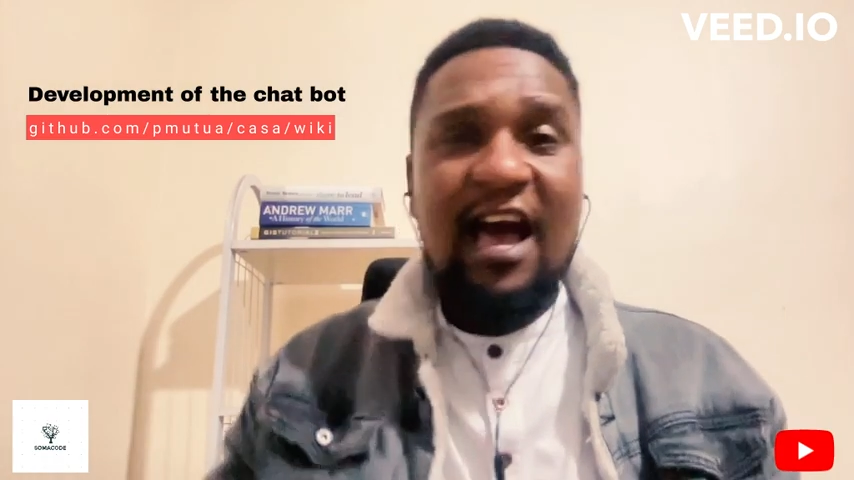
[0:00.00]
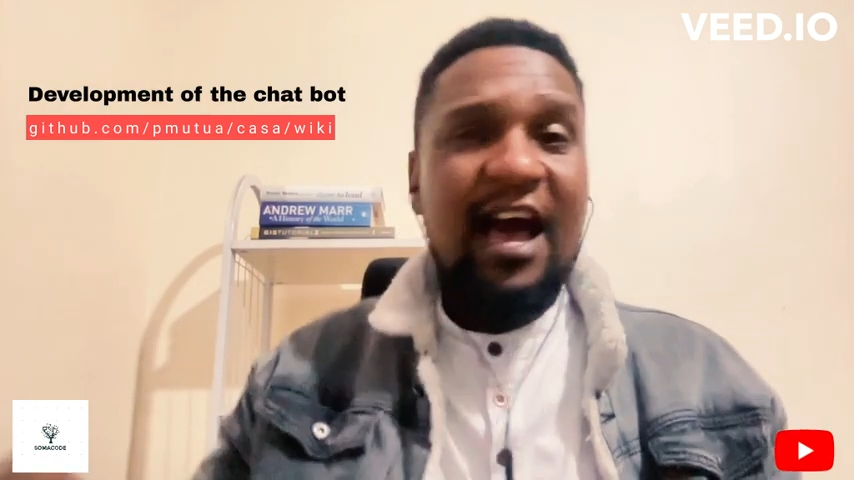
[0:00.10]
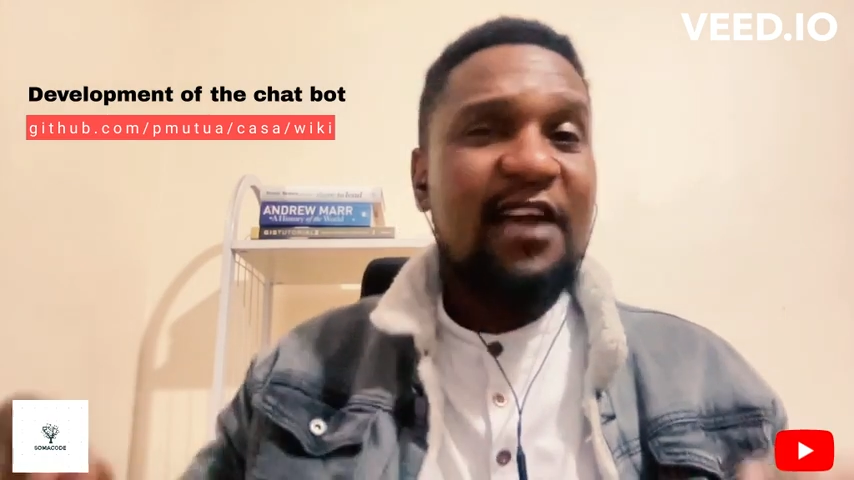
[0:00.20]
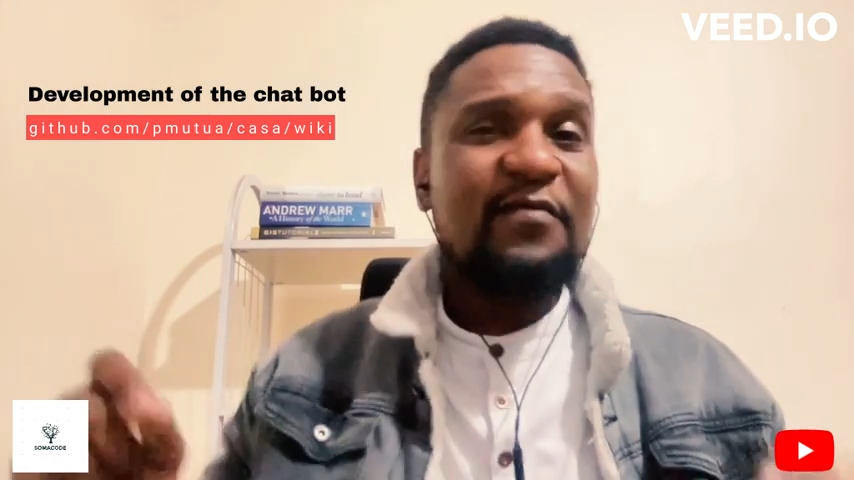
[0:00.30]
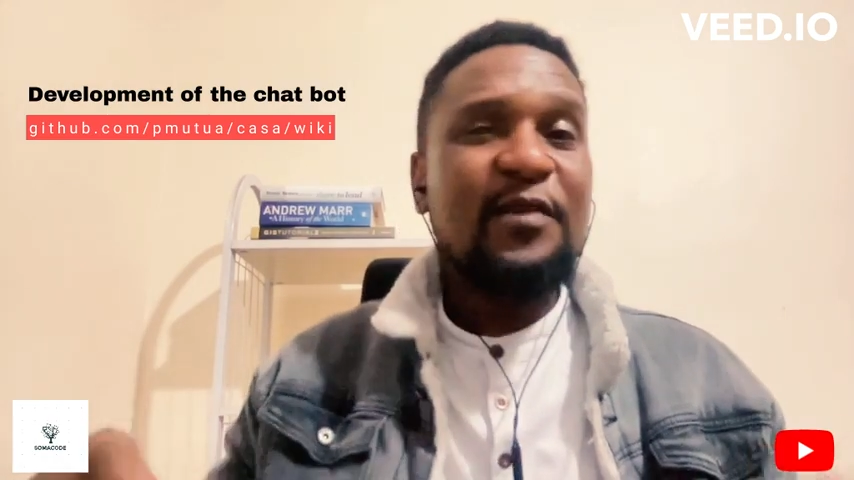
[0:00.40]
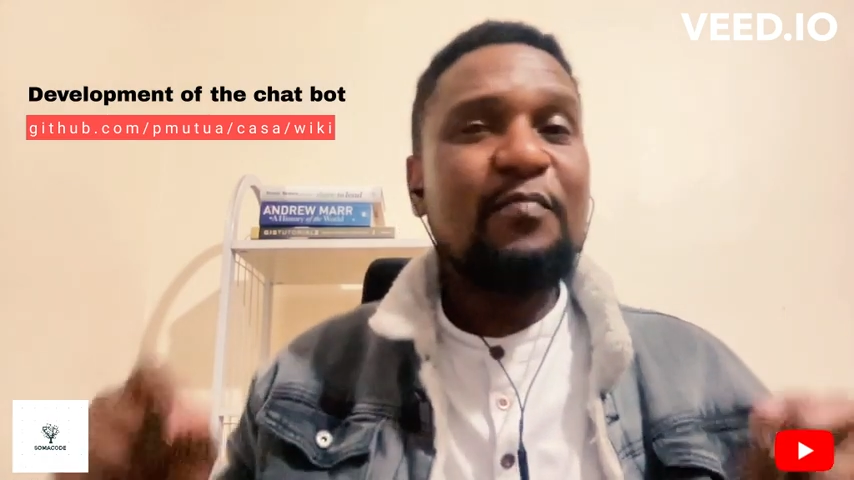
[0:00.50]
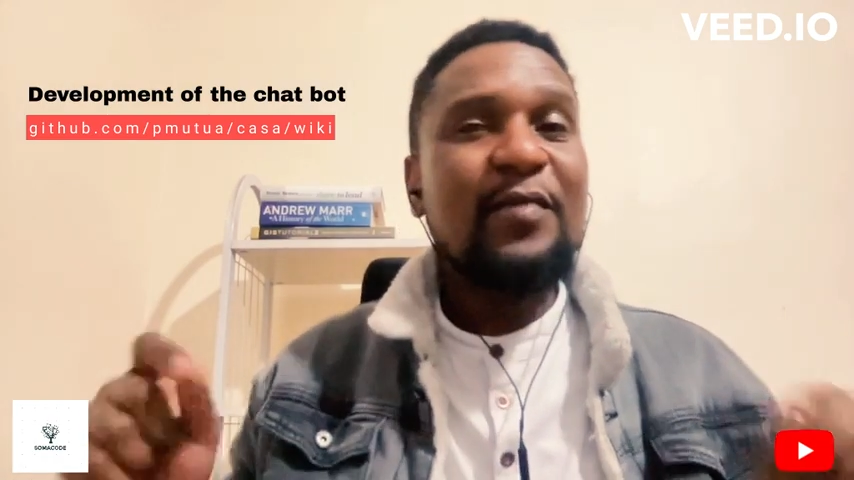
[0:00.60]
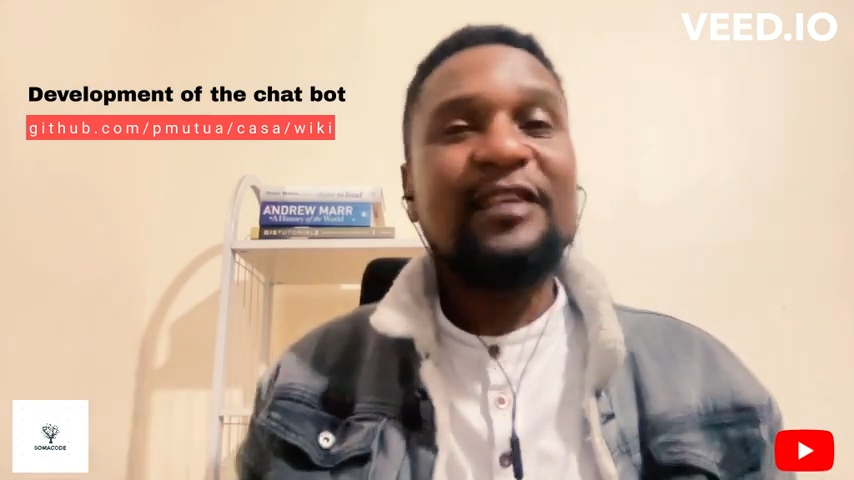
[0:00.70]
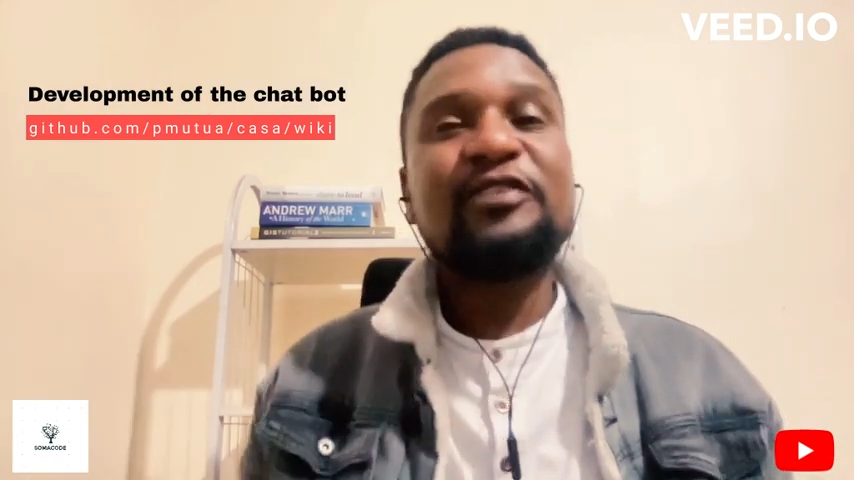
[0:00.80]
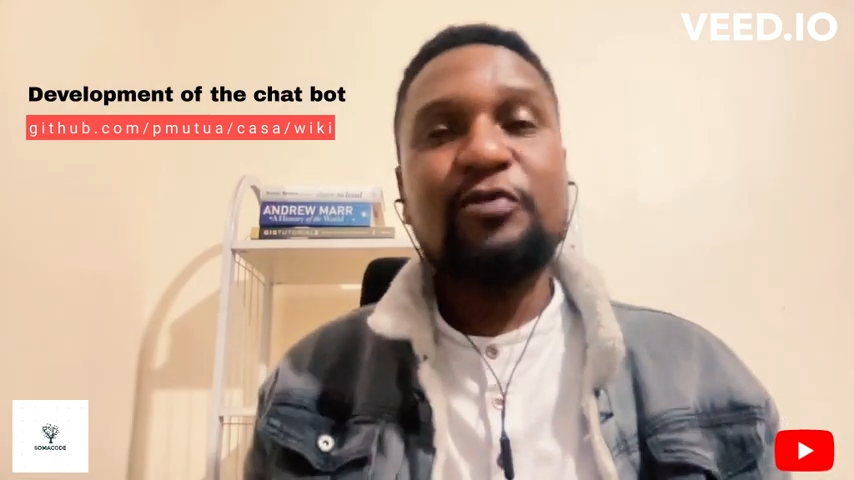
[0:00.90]
I even
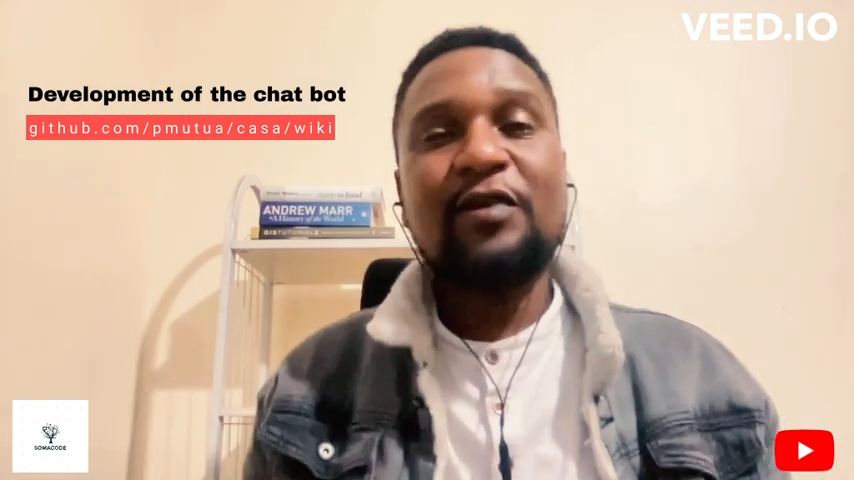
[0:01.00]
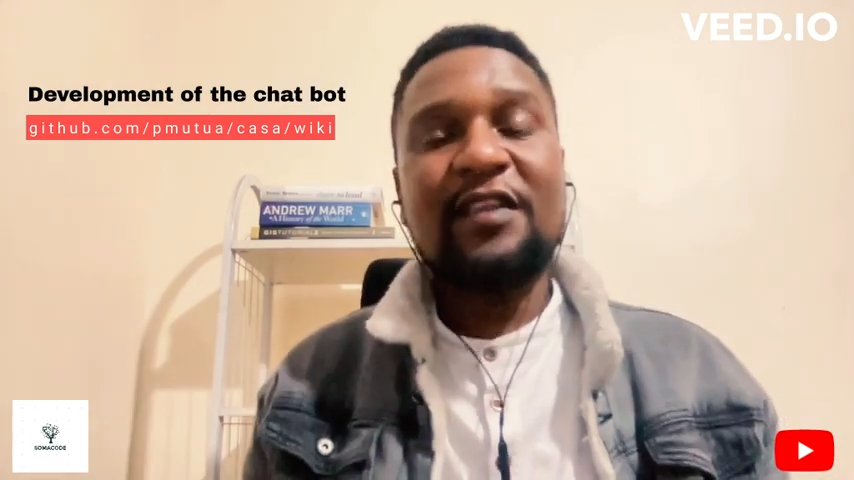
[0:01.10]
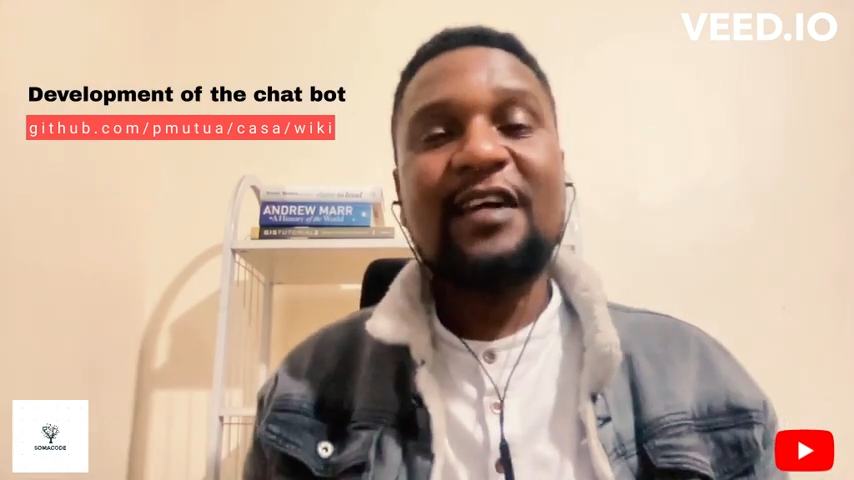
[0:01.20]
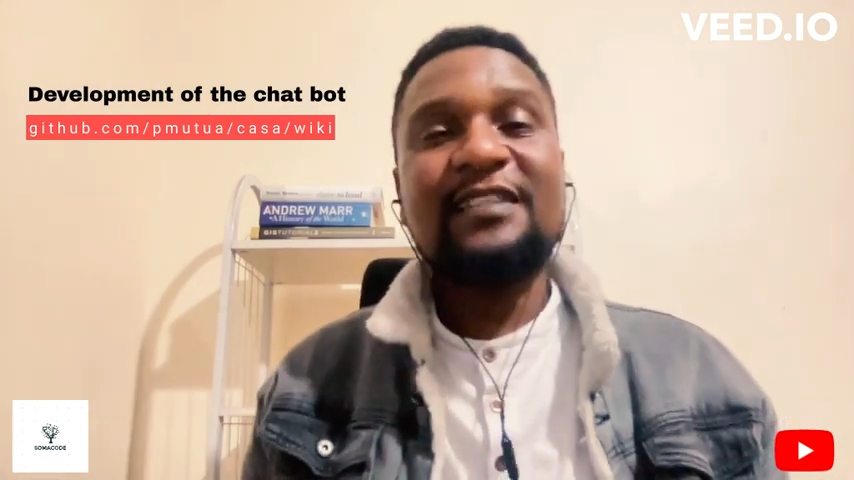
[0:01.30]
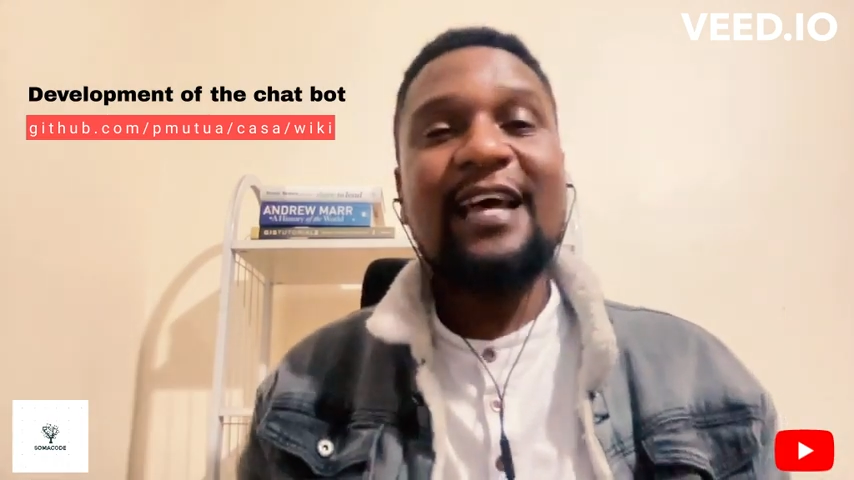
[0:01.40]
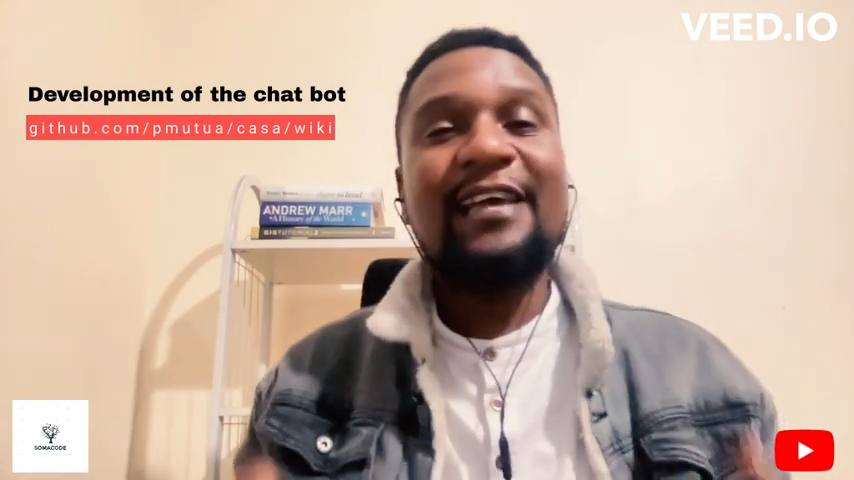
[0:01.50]
made sure that